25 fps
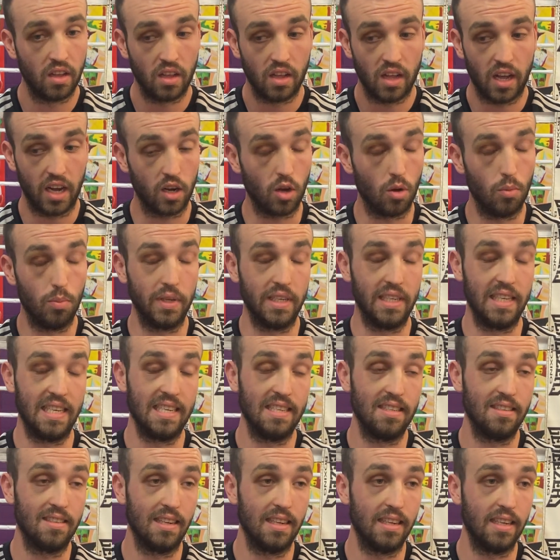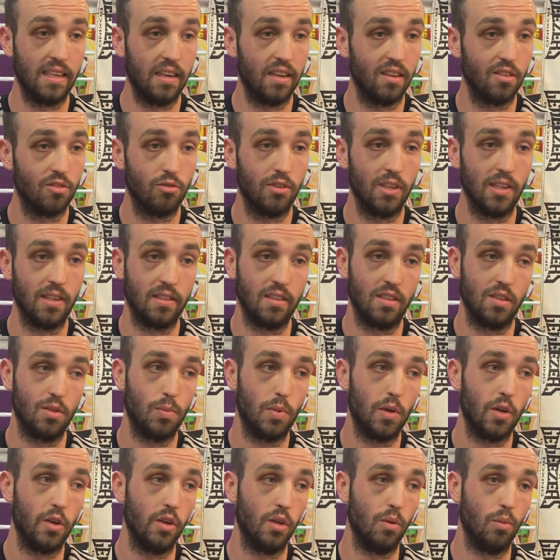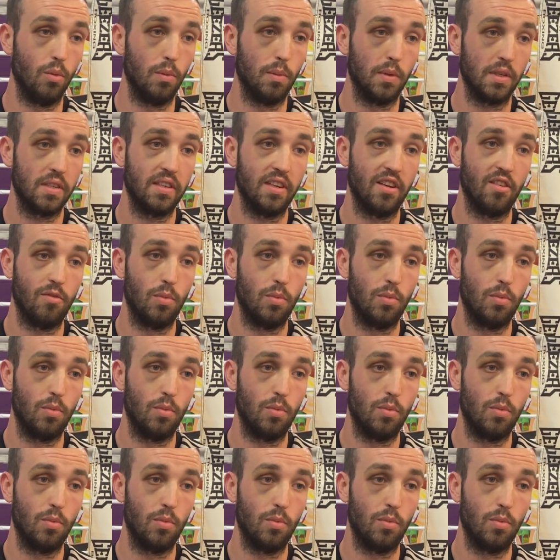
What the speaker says: I got beat easily, and I was really disappointed with myself,